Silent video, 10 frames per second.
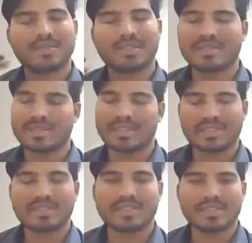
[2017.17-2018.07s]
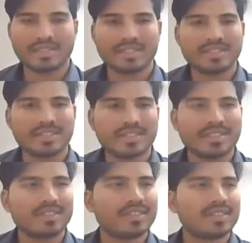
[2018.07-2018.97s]
Anyway,
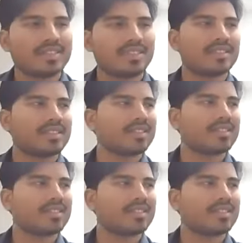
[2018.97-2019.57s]
it goes to the mastoid.